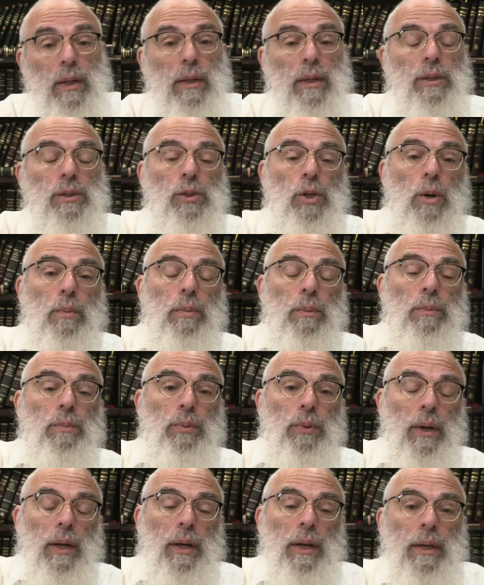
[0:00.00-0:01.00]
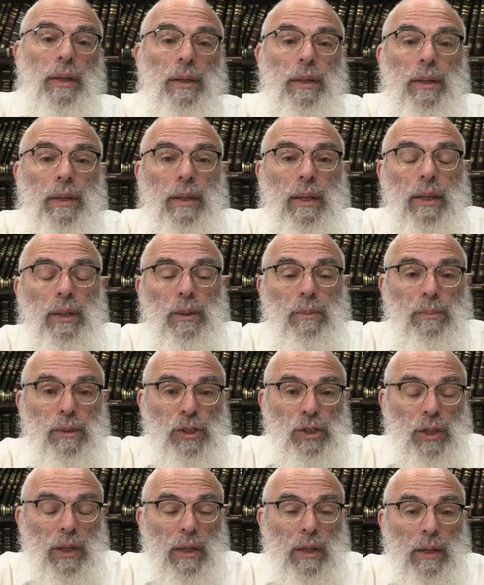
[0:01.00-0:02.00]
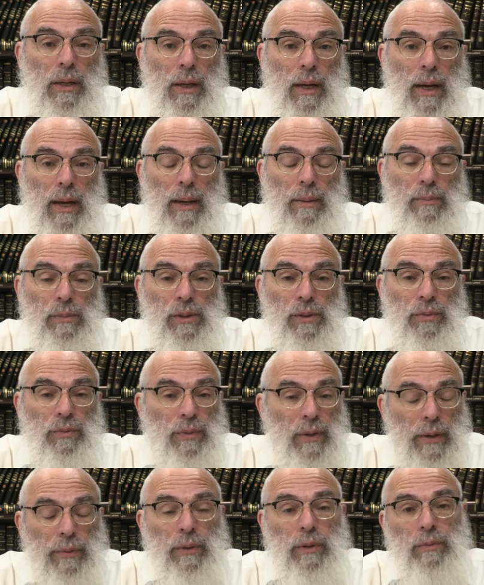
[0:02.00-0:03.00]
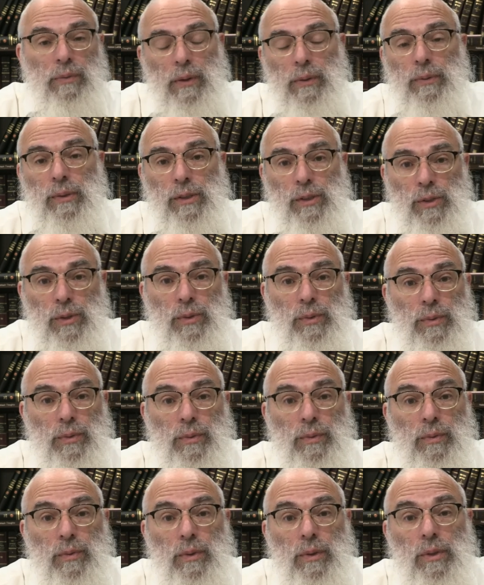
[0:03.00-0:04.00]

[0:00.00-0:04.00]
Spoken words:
Let's hope and pray that the Mashiach comes very, very soon,